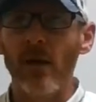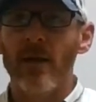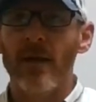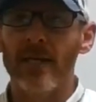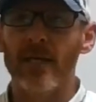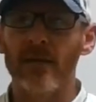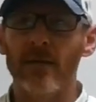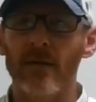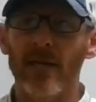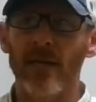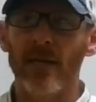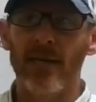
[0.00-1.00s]
And
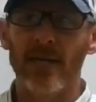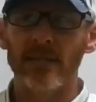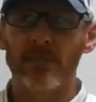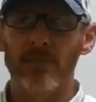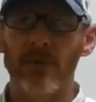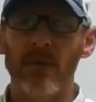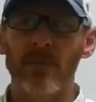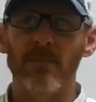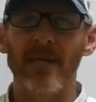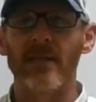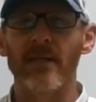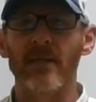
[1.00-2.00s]
it has a pretty
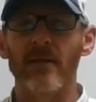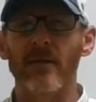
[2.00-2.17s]
basic